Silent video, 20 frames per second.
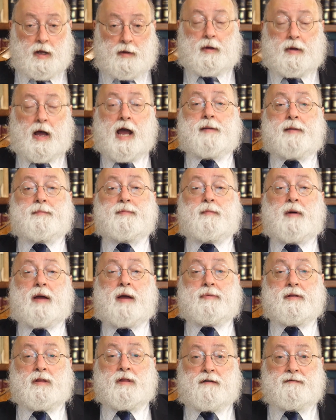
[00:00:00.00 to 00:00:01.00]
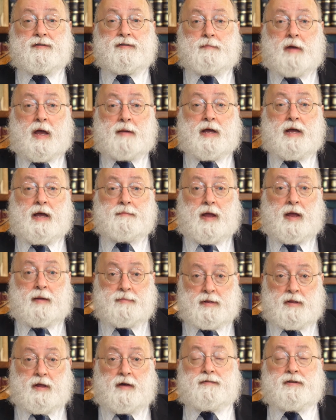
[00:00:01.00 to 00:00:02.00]
I am my beloved. My
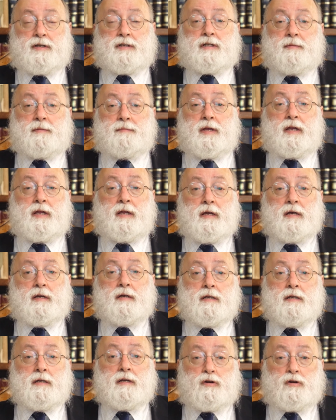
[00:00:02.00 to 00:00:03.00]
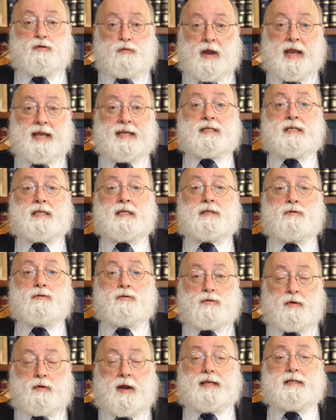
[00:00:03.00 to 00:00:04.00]
beloved is to me. Grazes who
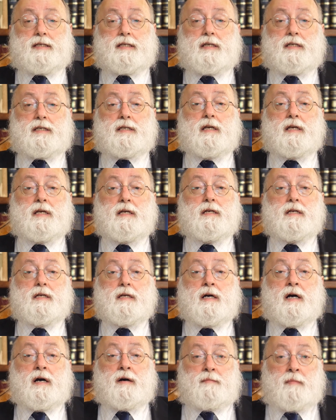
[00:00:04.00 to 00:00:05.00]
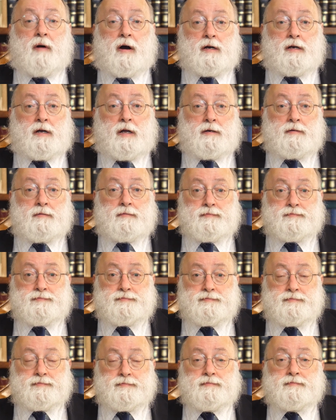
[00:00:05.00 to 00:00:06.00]
grazes among
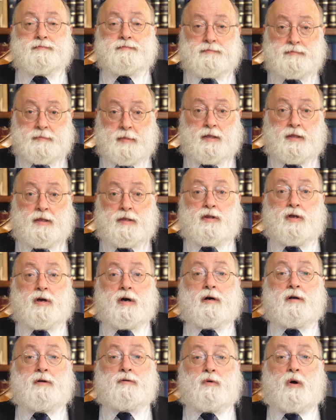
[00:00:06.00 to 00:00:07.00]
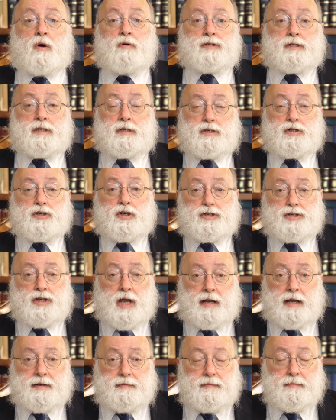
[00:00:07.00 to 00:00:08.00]
the roses,
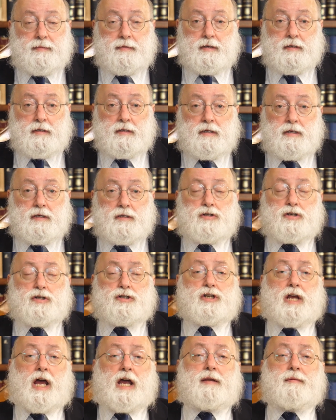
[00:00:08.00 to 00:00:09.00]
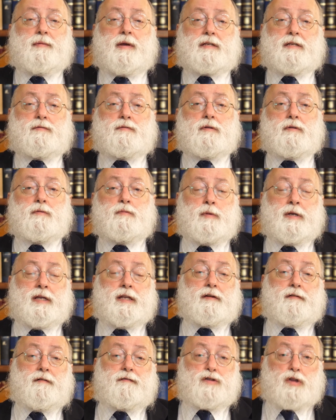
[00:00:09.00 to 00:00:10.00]
Sheshanim. Sheshanim has the
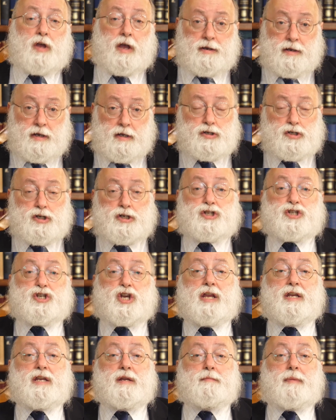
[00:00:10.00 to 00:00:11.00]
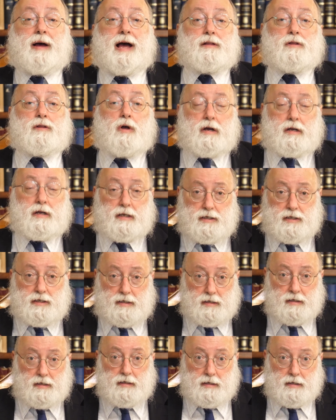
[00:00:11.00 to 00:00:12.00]
meaning of Torah, Sheshanim
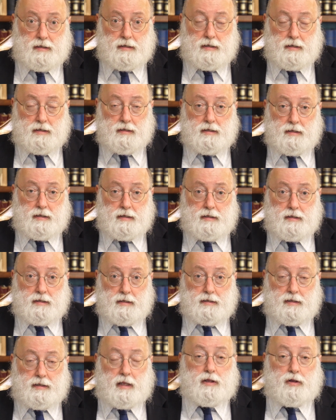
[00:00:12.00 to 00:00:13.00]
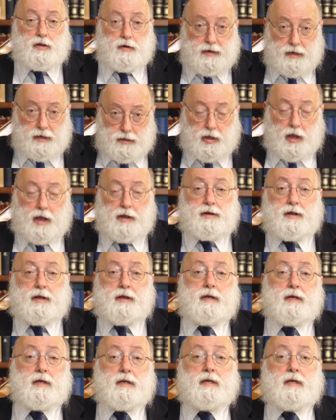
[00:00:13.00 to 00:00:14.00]
Bahalachis, the learning Torah,
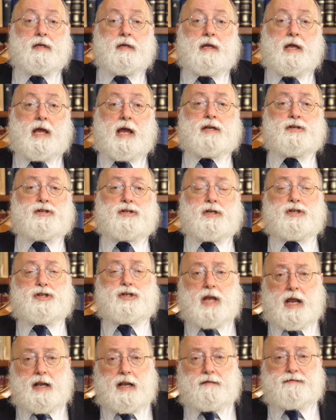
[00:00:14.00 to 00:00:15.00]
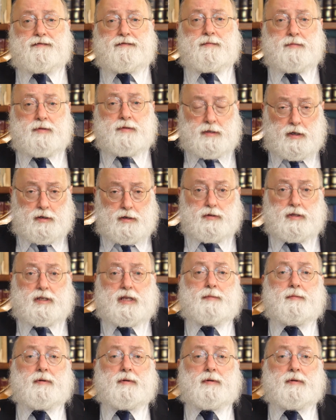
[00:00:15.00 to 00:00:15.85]
and Sheshanim from the Yud